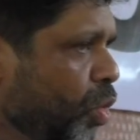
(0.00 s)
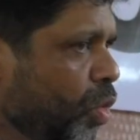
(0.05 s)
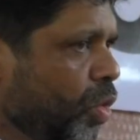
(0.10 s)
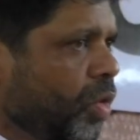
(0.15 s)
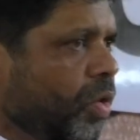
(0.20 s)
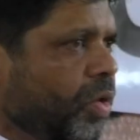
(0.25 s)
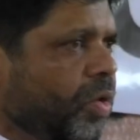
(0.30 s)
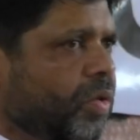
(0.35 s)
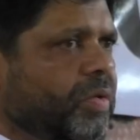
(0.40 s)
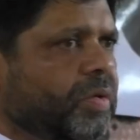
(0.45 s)

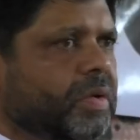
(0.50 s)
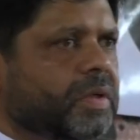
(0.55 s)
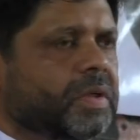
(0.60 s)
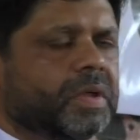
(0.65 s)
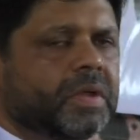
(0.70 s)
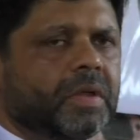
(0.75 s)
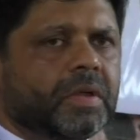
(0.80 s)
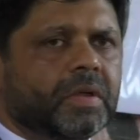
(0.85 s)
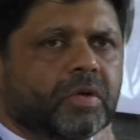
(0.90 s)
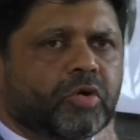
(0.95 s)
or
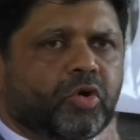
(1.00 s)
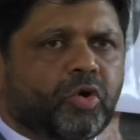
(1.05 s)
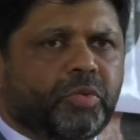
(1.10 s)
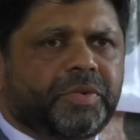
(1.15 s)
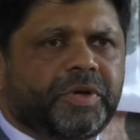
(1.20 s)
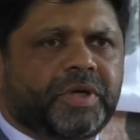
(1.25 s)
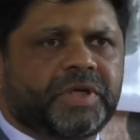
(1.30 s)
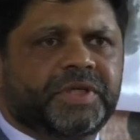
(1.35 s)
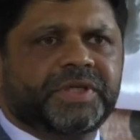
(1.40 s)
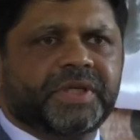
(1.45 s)

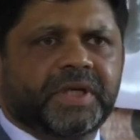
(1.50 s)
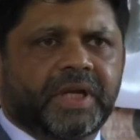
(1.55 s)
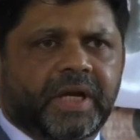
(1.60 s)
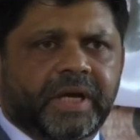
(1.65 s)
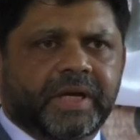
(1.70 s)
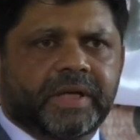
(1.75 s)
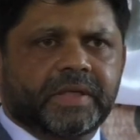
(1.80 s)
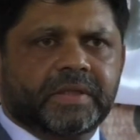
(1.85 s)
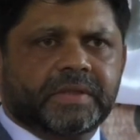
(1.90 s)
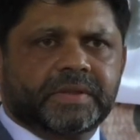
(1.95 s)
community
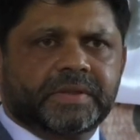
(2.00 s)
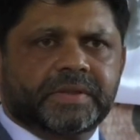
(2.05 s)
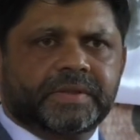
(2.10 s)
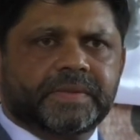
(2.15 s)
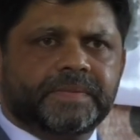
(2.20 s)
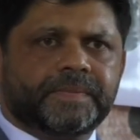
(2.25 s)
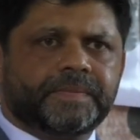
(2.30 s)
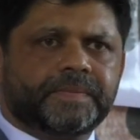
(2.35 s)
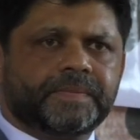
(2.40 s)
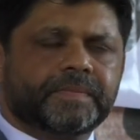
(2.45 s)
lines.
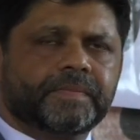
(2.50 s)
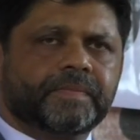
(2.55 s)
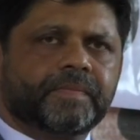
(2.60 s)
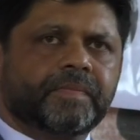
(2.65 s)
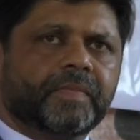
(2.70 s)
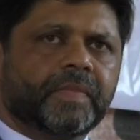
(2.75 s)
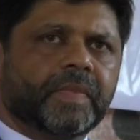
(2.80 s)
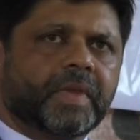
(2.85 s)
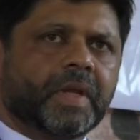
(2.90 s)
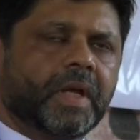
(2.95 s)

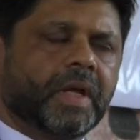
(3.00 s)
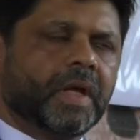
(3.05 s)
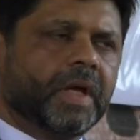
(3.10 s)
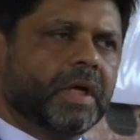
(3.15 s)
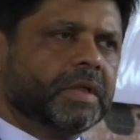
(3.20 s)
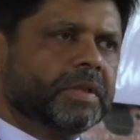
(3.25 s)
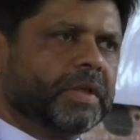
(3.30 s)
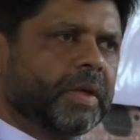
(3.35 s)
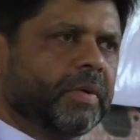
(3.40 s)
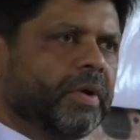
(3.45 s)

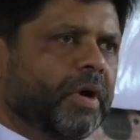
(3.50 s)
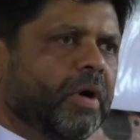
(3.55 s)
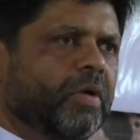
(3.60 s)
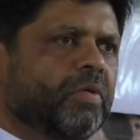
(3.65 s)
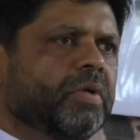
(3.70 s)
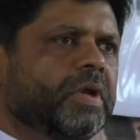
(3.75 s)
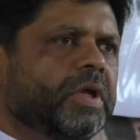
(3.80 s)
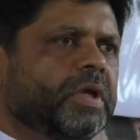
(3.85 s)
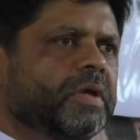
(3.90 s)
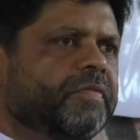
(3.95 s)
There were
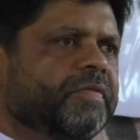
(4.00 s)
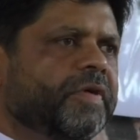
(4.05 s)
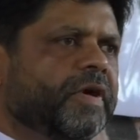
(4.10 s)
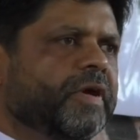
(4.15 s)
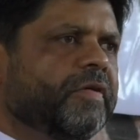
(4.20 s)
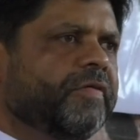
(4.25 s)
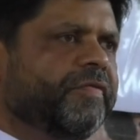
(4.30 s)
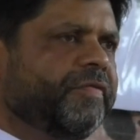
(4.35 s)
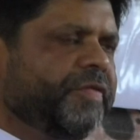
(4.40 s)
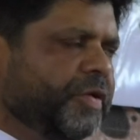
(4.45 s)
only
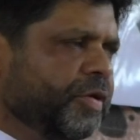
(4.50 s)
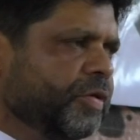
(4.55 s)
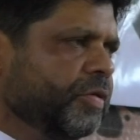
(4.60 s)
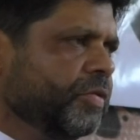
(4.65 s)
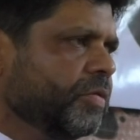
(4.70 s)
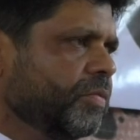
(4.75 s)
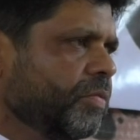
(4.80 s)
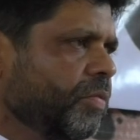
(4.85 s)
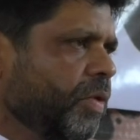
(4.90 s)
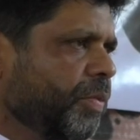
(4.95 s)
very
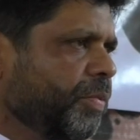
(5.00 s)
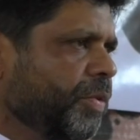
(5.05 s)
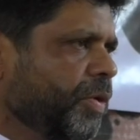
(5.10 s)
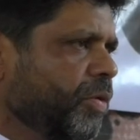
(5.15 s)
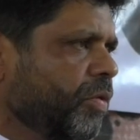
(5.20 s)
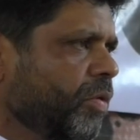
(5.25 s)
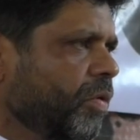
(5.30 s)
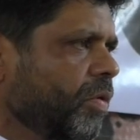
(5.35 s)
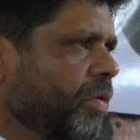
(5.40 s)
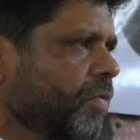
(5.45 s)
few what we
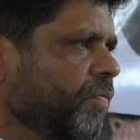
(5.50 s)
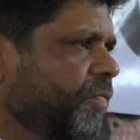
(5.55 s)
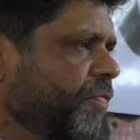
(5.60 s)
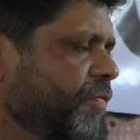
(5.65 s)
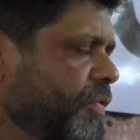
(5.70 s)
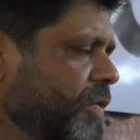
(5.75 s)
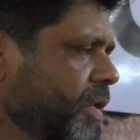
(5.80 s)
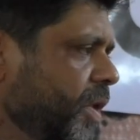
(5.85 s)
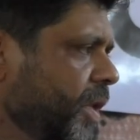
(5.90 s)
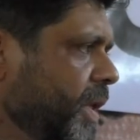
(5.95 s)
call
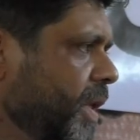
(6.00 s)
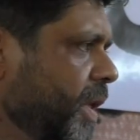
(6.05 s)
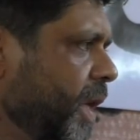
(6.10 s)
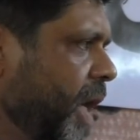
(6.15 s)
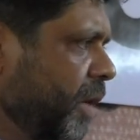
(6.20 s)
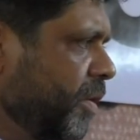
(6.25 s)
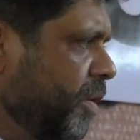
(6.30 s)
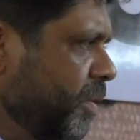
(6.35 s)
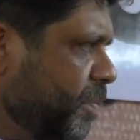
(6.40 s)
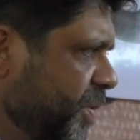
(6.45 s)
fully
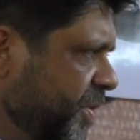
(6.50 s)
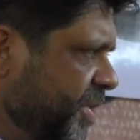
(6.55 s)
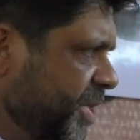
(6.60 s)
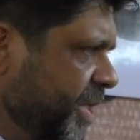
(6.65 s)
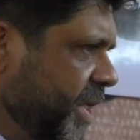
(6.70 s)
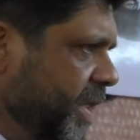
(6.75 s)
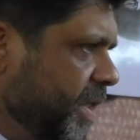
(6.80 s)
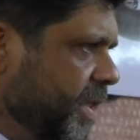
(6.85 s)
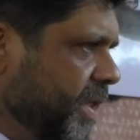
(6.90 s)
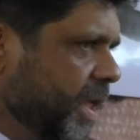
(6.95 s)

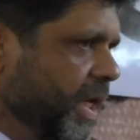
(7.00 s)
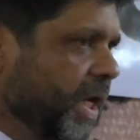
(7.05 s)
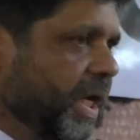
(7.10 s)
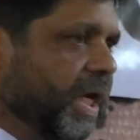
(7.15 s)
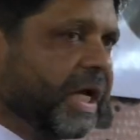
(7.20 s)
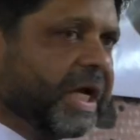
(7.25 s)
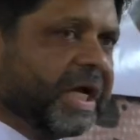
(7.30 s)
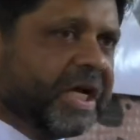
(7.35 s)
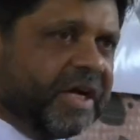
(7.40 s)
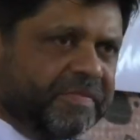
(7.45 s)

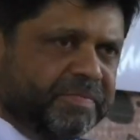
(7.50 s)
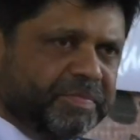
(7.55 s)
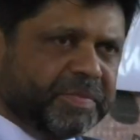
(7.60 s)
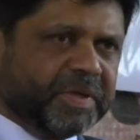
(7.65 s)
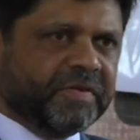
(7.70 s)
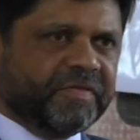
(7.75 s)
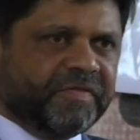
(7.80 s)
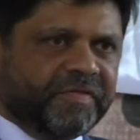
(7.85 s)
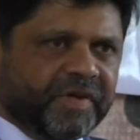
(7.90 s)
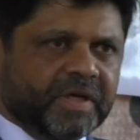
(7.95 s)
100%
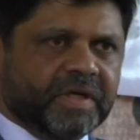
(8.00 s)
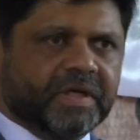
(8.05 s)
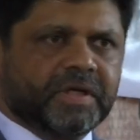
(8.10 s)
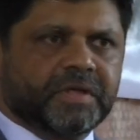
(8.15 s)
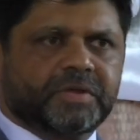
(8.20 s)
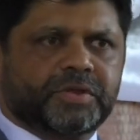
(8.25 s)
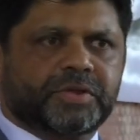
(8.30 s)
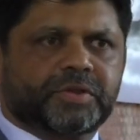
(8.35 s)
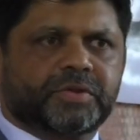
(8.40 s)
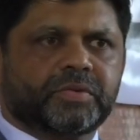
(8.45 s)
government
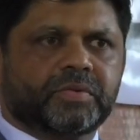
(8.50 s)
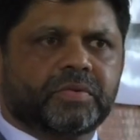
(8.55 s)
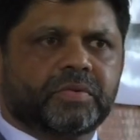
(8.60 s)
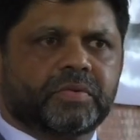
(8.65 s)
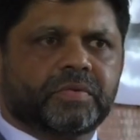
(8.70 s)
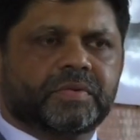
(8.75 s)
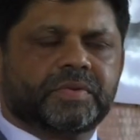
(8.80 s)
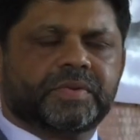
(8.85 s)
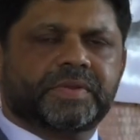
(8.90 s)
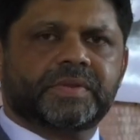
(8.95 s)
funded
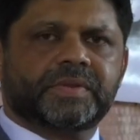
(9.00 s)
schools.